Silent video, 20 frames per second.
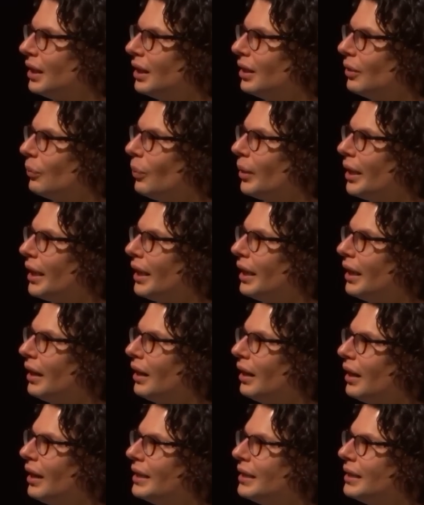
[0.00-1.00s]
where
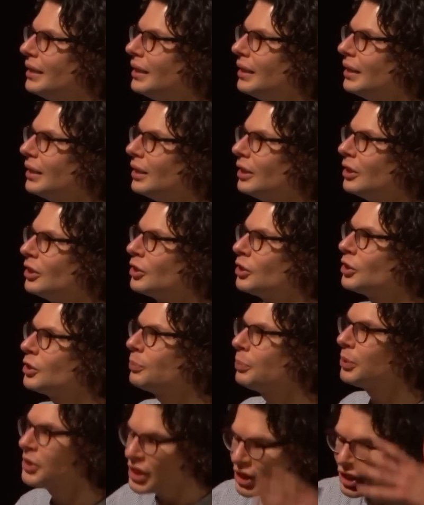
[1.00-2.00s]
I
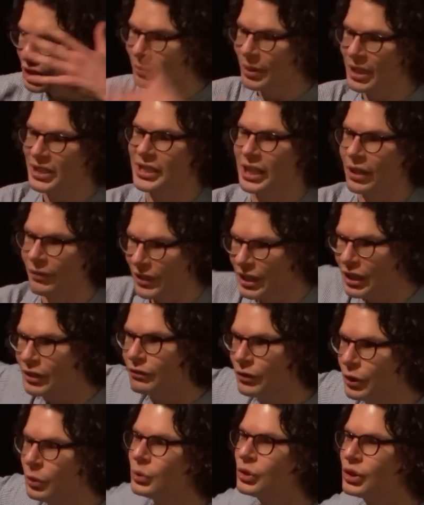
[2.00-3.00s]
positioned myself in the
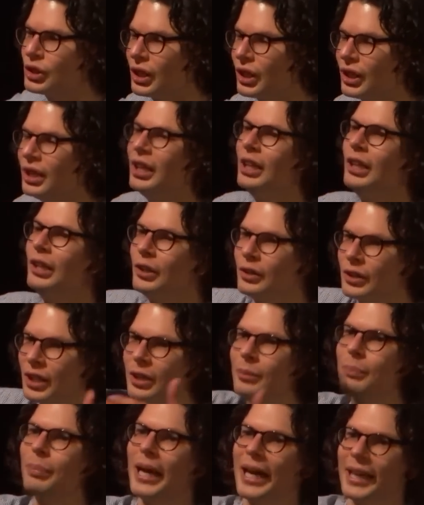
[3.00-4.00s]
future,
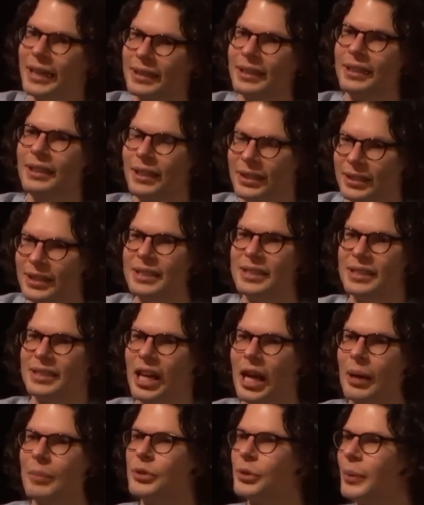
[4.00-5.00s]
looking back at this
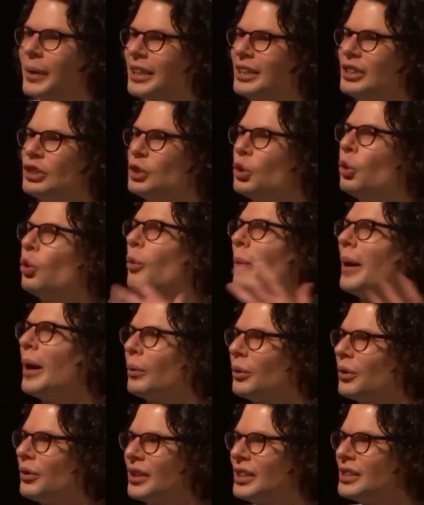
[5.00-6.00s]
time, so I could talk about all
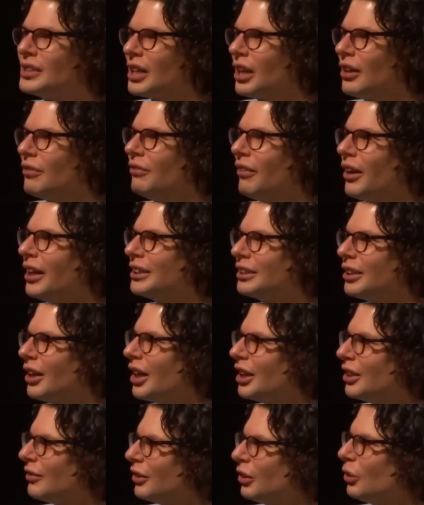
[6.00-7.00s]
the things that I find
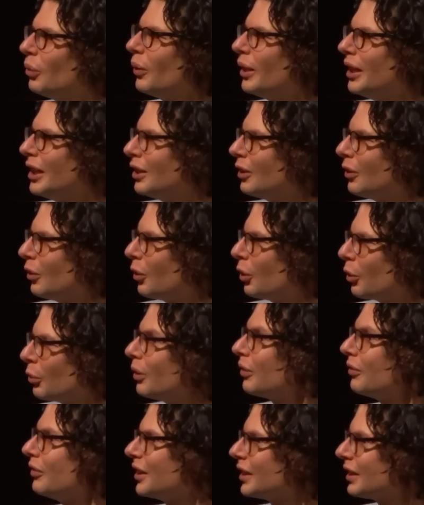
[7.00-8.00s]
kind of annoying or
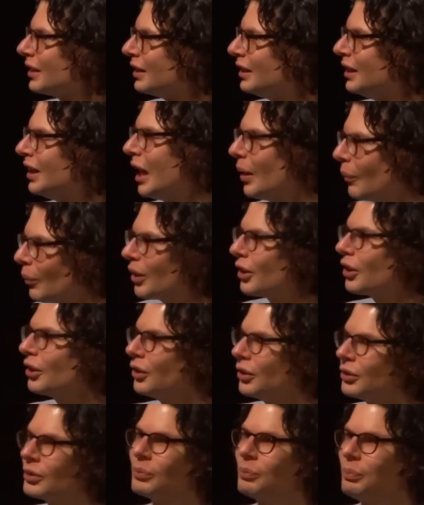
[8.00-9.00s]
horrific. And one of
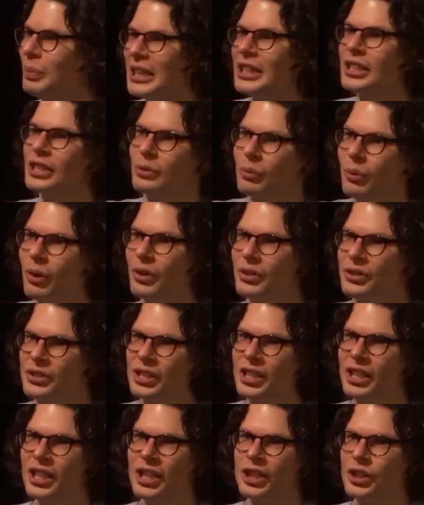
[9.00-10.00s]
the bits was.
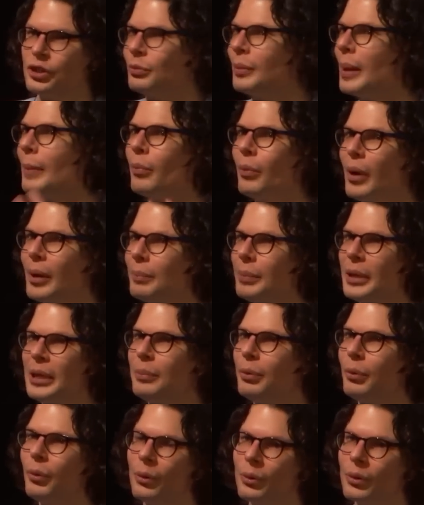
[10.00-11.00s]
Do you remember when
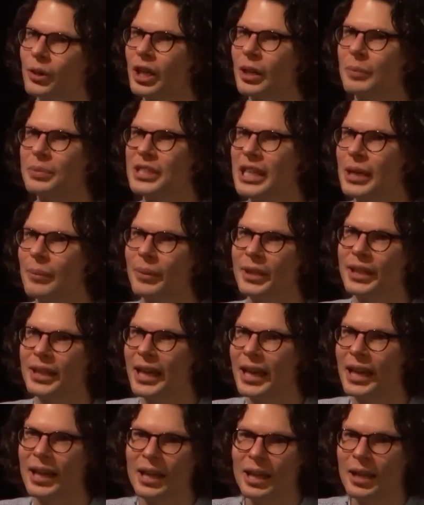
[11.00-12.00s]
people got upset when
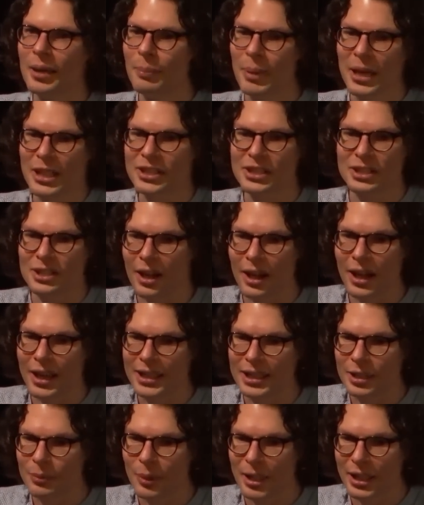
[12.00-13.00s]
their pets died
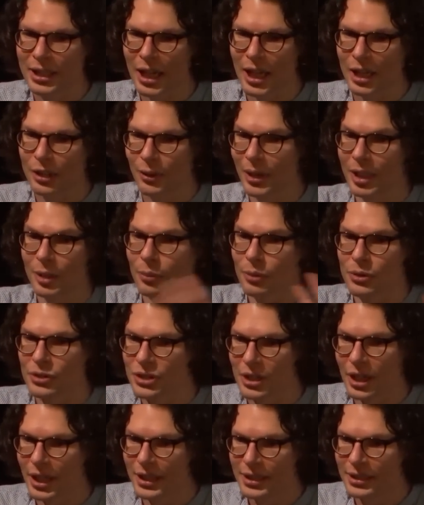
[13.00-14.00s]
and when other animals
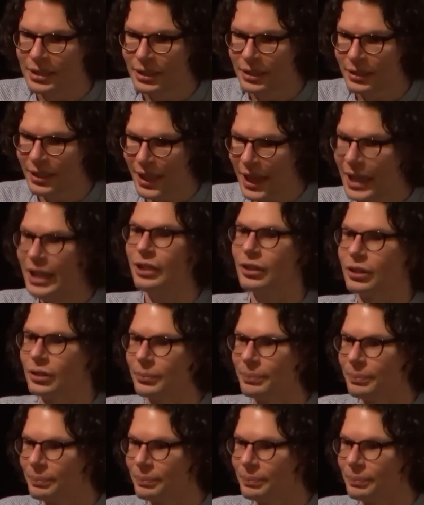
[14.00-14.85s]
died, they ate them?